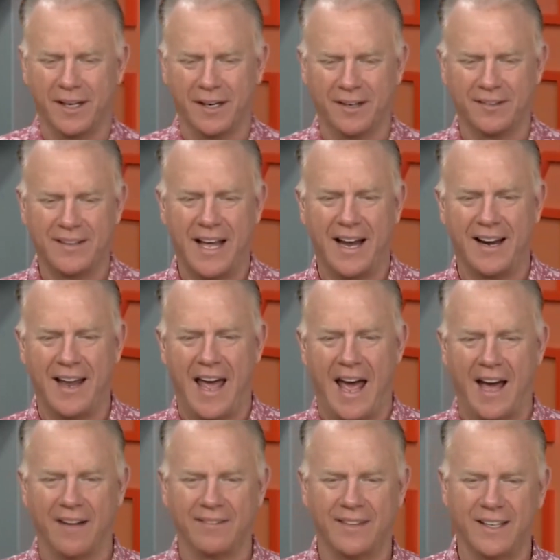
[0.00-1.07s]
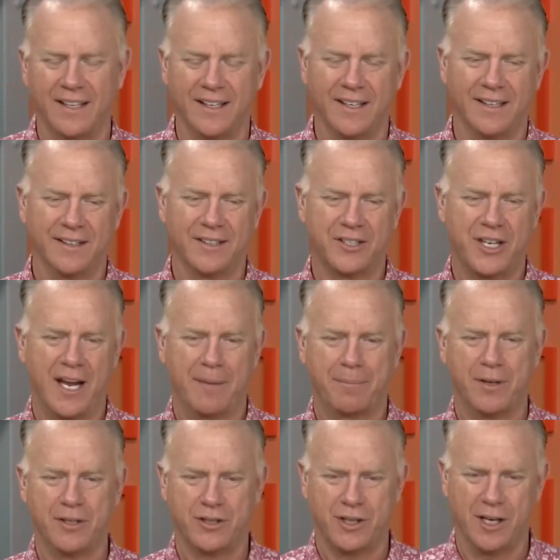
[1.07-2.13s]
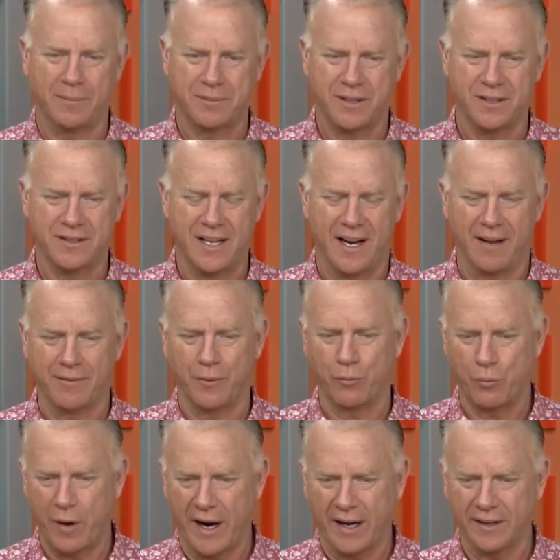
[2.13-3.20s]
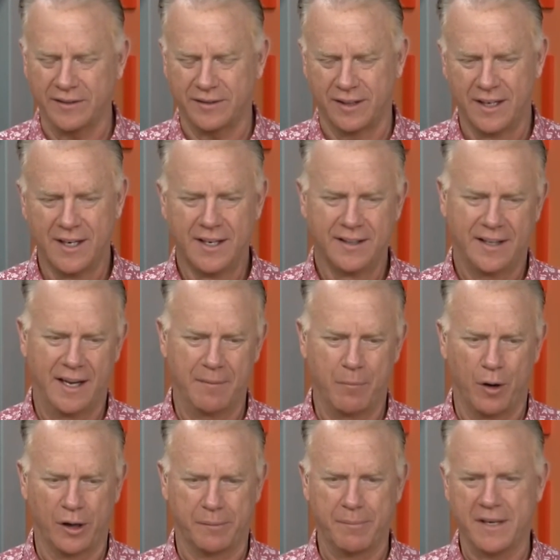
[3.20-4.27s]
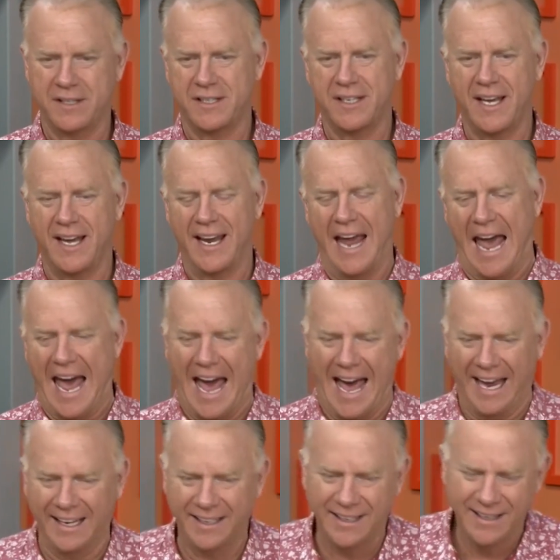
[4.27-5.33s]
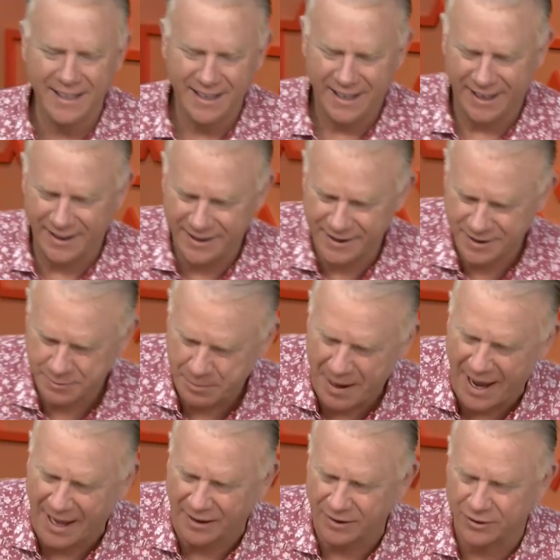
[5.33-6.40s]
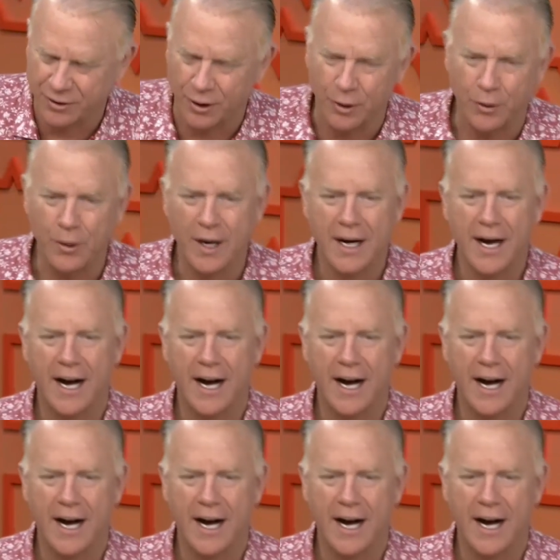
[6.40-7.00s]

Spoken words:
Does not have the championships, does not have the rings that Mark Messier had in his past. So,